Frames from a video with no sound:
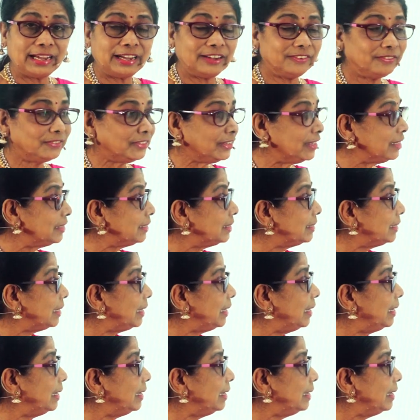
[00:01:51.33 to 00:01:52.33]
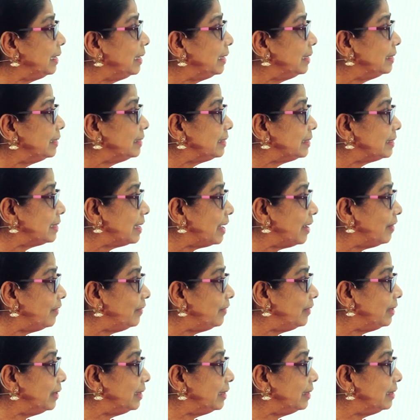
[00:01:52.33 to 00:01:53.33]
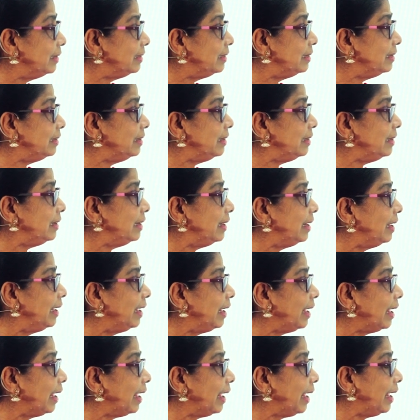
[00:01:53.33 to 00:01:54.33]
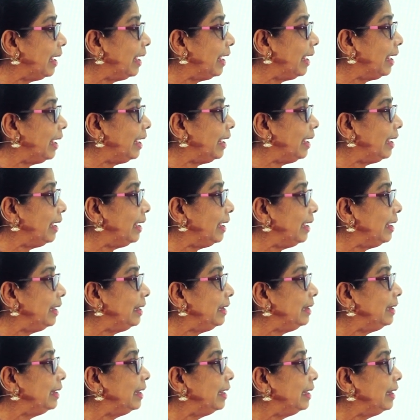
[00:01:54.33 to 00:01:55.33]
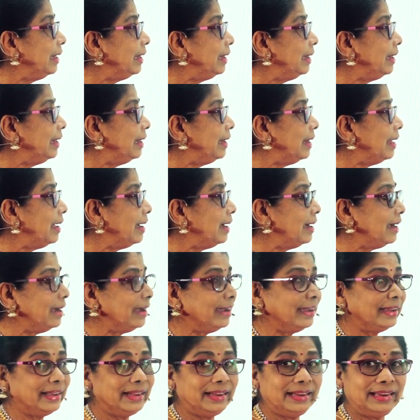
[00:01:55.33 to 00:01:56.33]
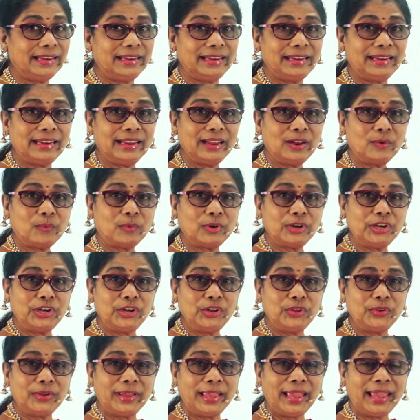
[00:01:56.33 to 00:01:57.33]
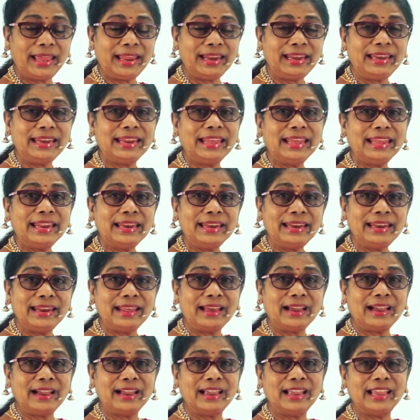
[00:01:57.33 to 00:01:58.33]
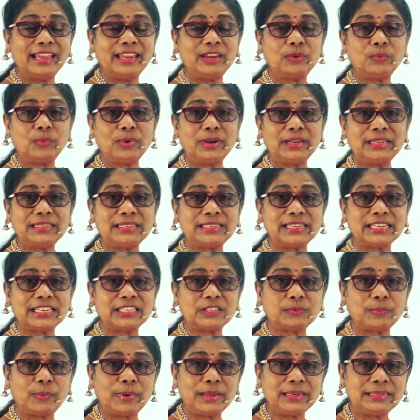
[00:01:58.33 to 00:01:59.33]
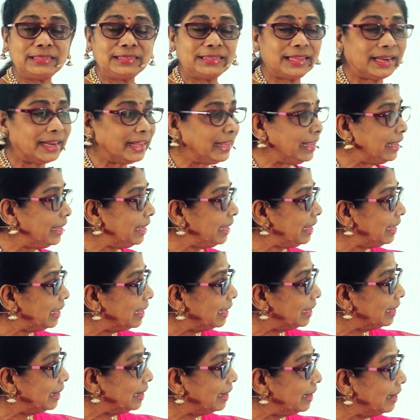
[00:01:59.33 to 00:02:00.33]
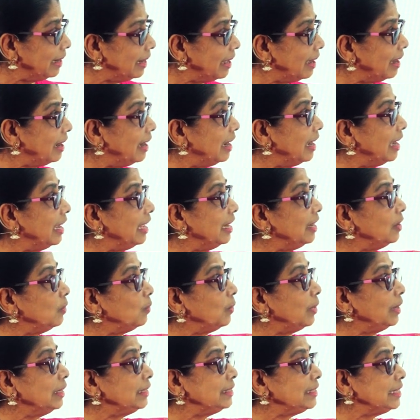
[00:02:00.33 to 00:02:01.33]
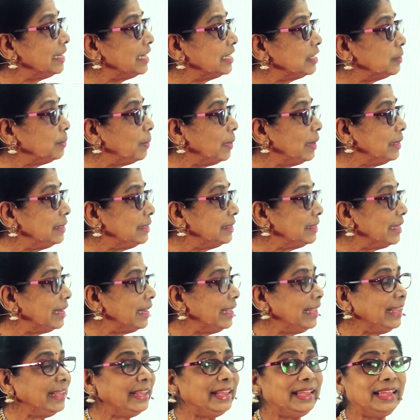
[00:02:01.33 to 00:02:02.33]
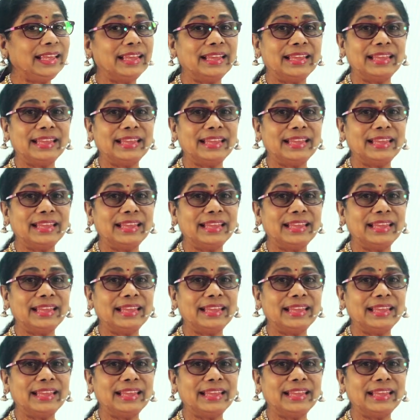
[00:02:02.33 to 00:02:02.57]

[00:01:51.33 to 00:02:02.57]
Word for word: After 6, 7, 8, 9. What did you get? 9. What is 6 plus 3? 9. What is 6 plus 3?